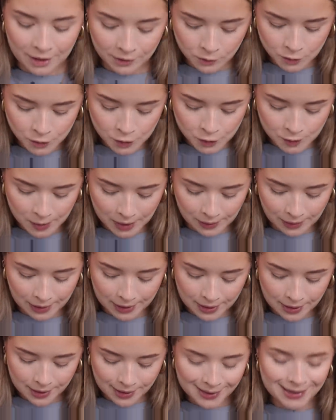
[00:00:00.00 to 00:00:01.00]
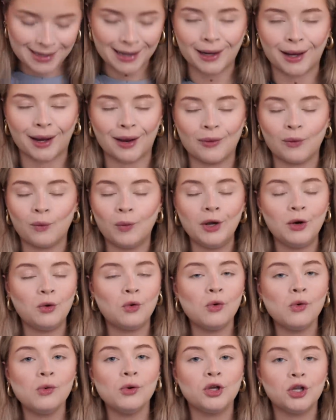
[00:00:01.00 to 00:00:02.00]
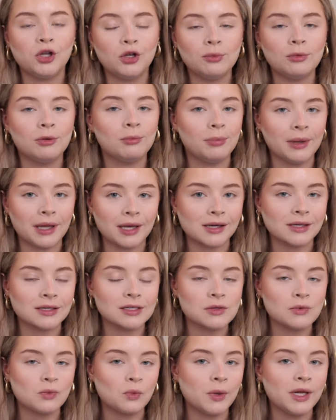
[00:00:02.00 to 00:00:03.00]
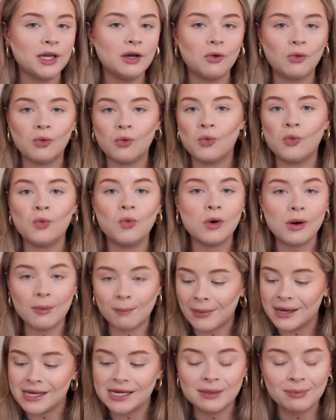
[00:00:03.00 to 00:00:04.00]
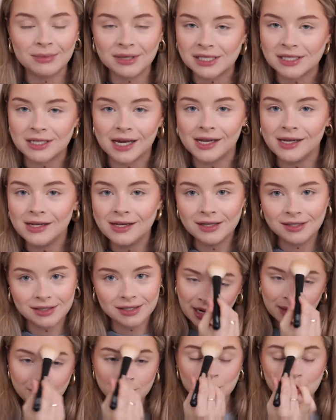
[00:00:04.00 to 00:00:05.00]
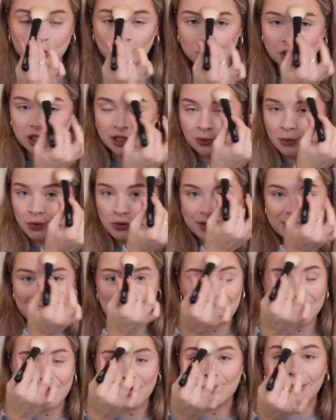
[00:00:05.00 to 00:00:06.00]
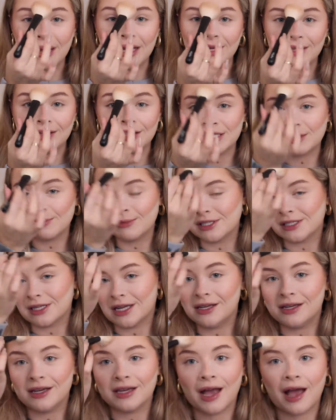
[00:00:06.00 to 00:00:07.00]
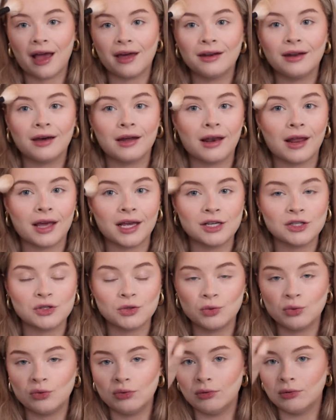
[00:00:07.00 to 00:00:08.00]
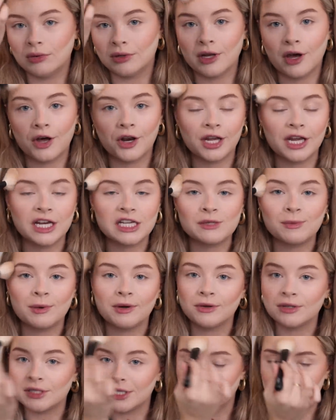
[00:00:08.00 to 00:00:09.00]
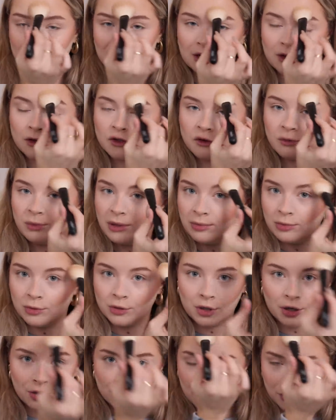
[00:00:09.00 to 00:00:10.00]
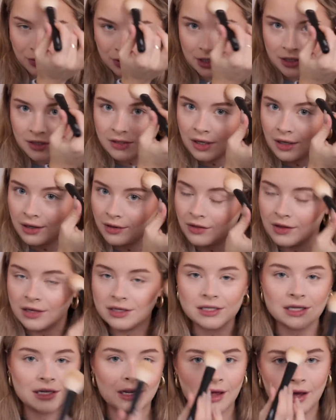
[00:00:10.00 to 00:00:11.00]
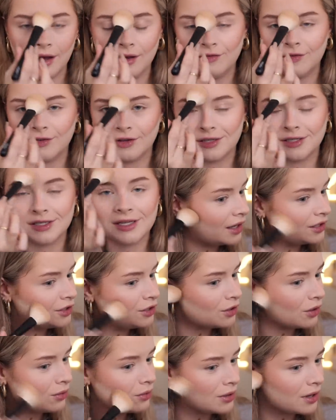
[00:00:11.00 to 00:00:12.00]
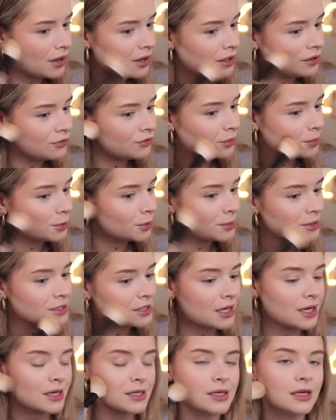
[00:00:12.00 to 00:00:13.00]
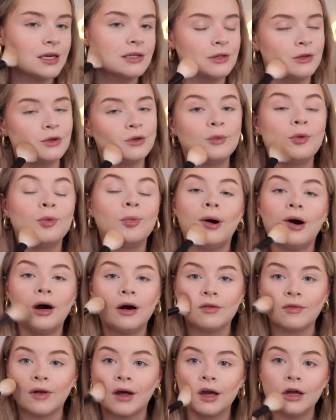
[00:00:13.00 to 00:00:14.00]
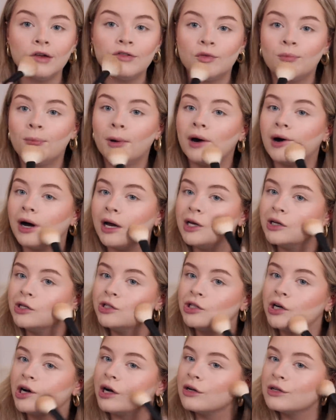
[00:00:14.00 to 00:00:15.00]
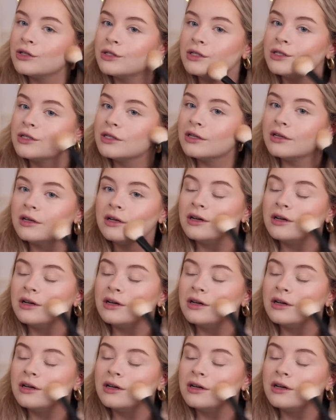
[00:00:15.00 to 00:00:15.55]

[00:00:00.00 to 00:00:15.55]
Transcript: And also as well, like, I get it. We're all human beings. We all make mistakes, and I'm sure she will never make this mistake again. And like, it's all learning experiences, and lots of people go through these kind of things in life, and, and you know, learning from your mistakes is a normal part of life, but it just